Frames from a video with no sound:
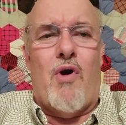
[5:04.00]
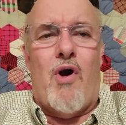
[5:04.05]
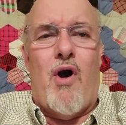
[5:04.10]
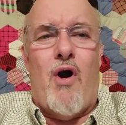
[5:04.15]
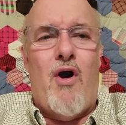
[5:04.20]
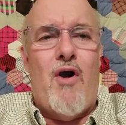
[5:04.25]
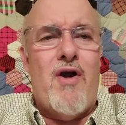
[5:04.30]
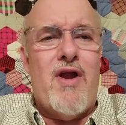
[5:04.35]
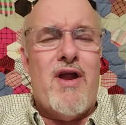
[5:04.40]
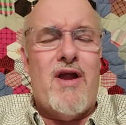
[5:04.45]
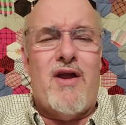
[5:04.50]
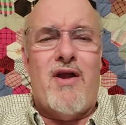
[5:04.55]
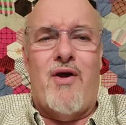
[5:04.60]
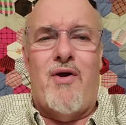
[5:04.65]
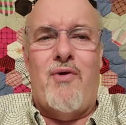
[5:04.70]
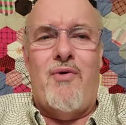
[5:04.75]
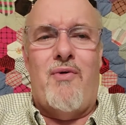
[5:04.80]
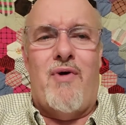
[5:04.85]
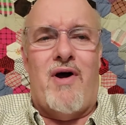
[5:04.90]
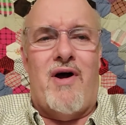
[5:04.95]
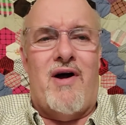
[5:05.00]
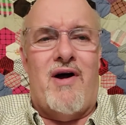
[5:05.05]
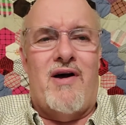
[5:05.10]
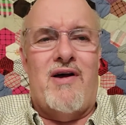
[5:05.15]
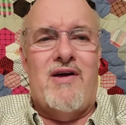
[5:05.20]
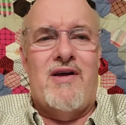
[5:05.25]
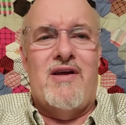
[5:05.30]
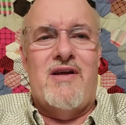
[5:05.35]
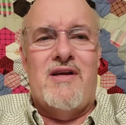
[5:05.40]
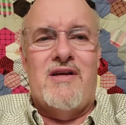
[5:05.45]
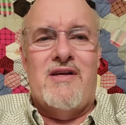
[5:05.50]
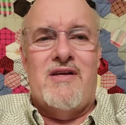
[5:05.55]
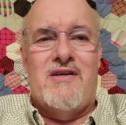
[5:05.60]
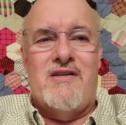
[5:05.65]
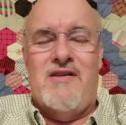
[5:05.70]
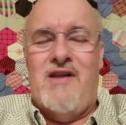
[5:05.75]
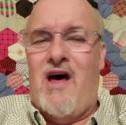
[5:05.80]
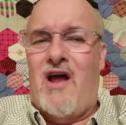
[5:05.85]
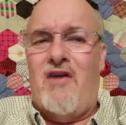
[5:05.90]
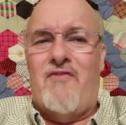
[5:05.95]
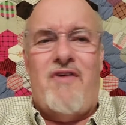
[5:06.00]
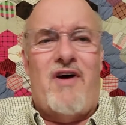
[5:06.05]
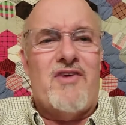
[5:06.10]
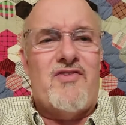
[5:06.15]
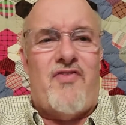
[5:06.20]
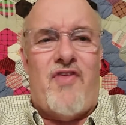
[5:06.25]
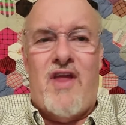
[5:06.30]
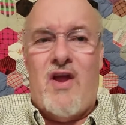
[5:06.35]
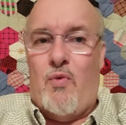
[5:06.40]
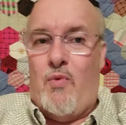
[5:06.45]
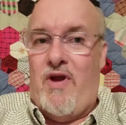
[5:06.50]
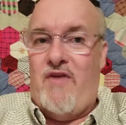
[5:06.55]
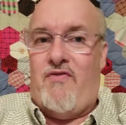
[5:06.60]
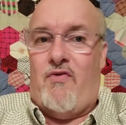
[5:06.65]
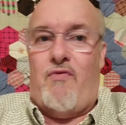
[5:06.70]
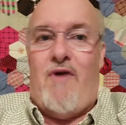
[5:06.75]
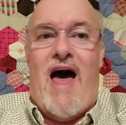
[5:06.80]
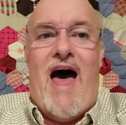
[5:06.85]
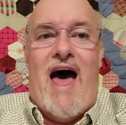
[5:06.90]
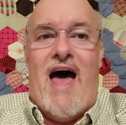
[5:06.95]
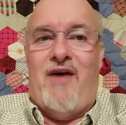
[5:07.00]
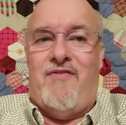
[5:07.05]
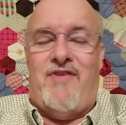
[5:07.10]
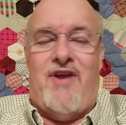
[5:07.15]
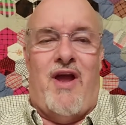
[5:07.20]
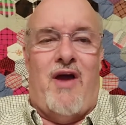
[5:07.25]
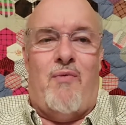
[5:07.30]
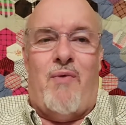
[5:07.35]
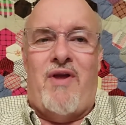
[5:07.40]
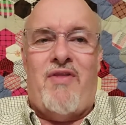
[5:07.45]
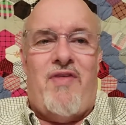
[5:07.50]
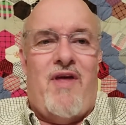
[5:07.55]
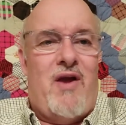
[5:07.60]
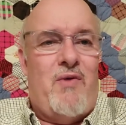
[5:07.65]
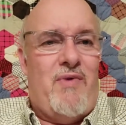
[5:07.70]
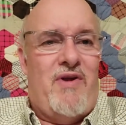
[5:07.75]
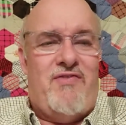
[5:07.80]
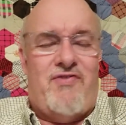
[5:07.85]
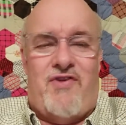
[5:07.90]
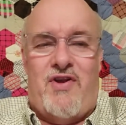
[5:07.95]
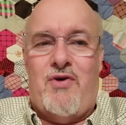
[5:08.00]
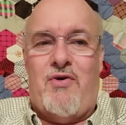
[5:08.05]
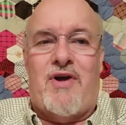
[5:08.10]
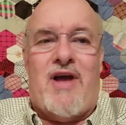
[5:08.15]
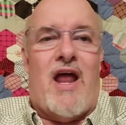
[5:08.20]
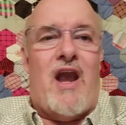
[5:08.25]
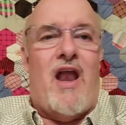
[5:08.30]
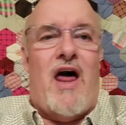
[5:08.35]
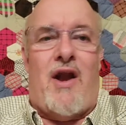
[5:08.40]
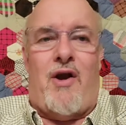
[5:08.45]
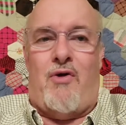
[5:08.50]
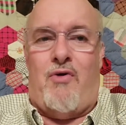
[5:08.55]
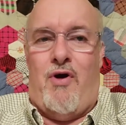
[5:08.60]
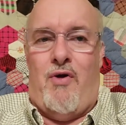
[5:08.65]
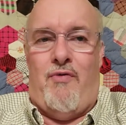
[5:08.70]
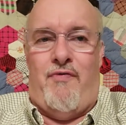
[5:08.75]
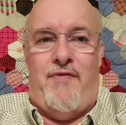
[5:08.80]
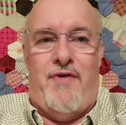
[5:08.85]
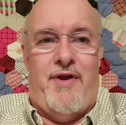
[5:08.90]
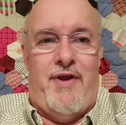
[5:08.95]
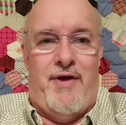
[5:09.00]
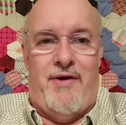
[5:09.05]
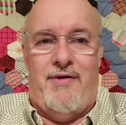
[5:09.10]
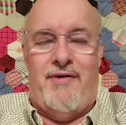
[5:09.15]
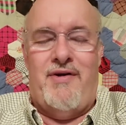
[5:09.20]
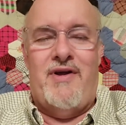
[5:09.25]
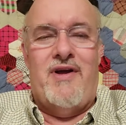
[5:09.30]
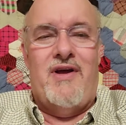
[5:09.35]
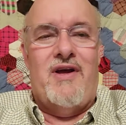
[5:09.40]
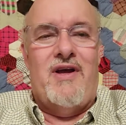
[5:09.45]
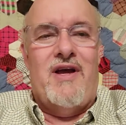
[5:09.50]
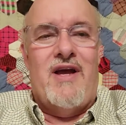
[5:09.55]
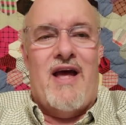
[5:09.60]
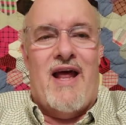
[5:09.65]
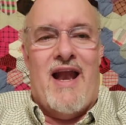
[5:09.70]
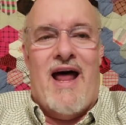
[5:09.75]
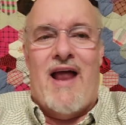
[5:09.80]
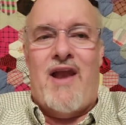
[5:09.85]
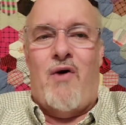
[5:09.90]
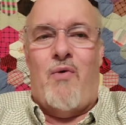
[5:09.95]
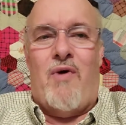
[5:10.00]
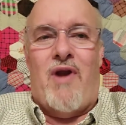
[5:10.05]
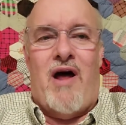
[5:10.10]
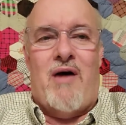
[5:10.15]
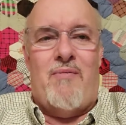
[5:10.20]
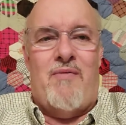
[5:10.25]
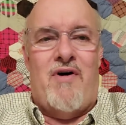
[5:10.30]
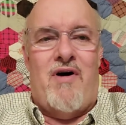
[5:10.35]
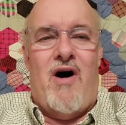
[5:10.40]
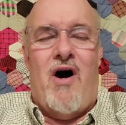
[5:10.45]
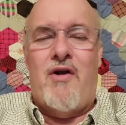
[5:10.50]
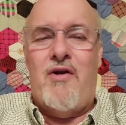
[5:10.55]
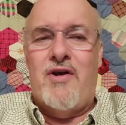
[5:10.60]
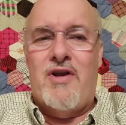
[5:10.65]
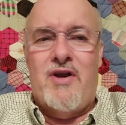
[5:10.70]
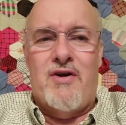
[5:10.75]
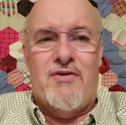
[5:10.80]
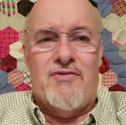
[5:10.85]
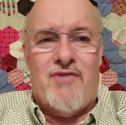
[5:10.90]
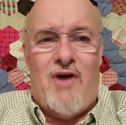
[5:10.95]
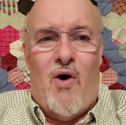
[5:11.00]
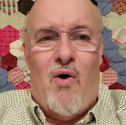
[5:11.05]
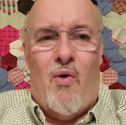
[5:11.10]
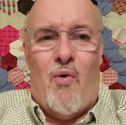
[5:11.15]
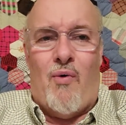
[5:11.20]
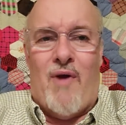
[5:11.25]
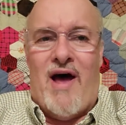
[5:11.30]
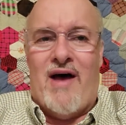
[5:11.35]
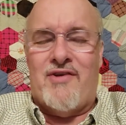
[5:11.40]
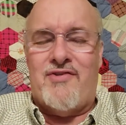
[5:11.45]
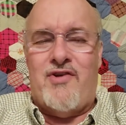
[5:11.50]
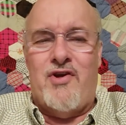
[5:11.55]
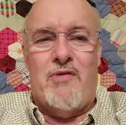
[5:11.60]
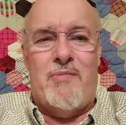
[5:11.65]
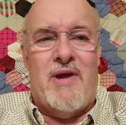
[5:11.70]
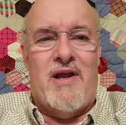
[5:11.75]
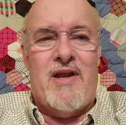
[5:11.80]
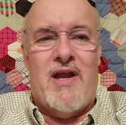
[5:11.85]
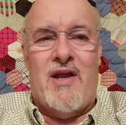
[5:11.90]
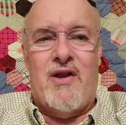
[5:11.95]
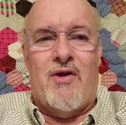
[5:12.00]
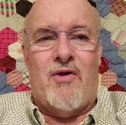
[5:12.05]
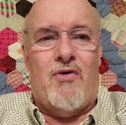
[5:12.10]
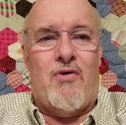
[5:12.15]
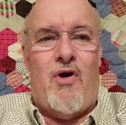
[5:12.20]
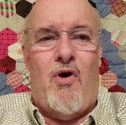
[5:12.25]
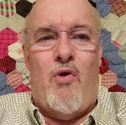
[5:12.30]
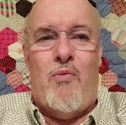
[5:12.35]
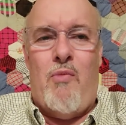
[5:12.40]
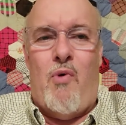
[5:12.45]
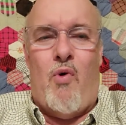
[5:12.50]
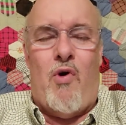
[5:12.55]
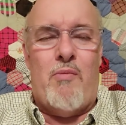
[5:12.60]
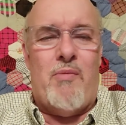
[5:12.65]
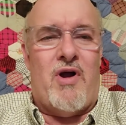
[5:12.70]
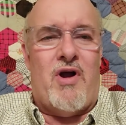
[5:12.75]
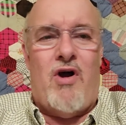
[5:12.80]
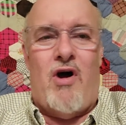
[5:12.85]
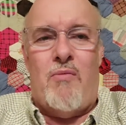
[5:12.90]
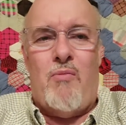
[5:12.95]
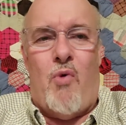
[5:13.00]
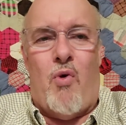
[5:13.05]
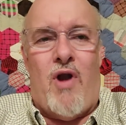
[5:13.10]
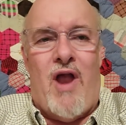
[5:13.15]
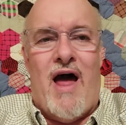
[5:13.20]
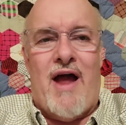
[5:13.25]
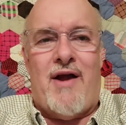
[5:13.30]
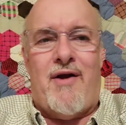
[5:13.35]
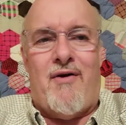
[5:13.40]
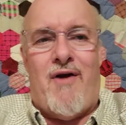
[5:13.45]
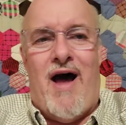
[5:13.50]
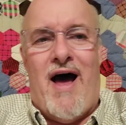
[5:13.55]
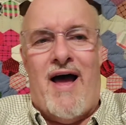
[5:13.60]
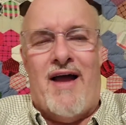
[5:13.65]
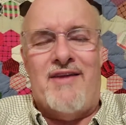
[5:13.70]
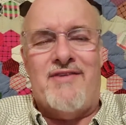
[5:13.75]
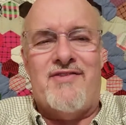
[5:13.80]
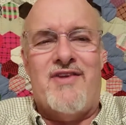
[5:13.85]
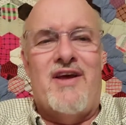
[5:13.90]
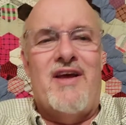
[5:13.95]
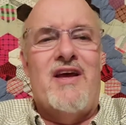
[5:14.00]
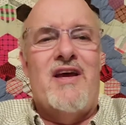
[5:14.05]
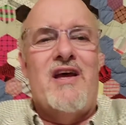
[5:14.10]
are hurting, who uh, none of us think we've arrived yet. We think we've still got a lot of growth to do. And I know when I'm 100 years old, I'll still be needing to grow more and become more like Christ.